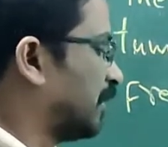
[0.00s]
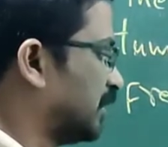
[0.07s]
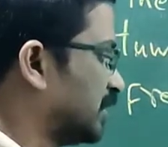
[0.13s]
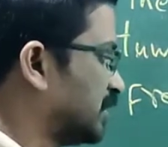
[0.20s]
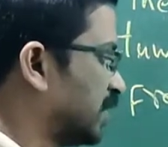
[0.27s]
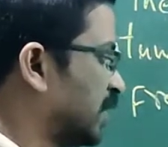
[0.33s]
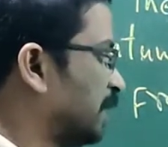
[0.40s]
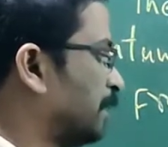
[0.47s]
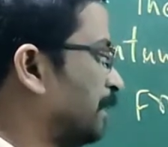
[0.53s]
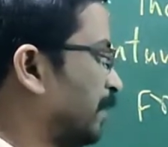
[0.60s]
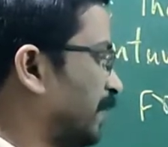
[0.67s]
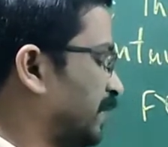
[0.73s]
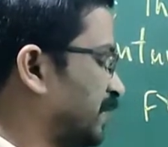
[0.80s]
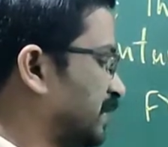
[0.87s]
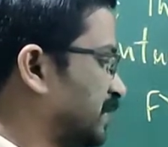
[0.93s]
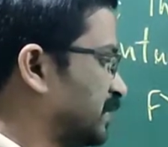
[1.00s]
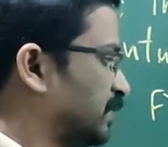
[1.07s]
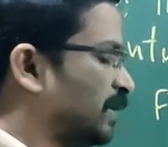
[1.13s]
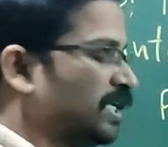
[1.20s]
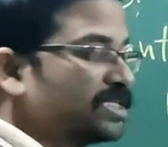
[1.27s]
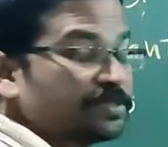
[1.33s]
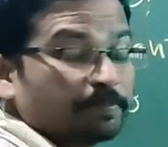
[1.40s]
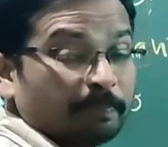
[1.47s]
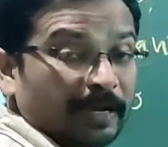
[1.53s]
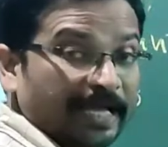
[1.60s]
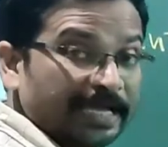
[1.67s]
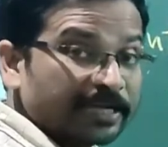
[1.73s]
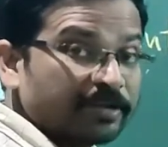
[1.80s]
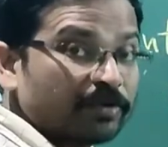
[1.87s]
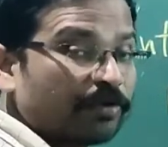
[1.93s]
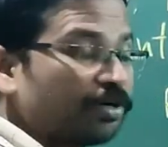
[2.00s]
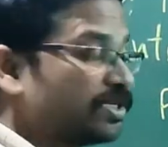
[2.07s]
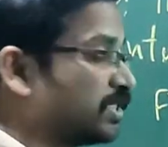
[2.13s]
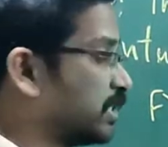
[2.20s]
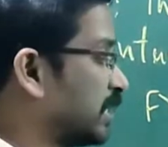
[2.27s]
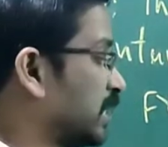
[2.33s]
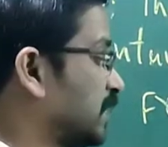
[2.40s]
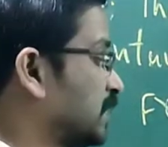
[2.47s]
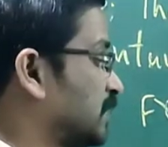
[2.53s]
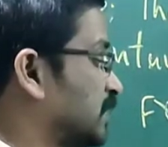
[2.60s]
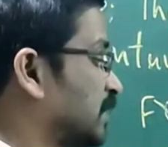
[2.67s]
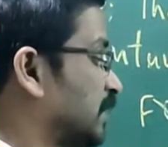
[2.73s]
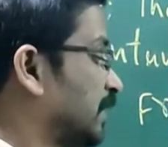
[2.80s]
constant. This is known as Planck constant.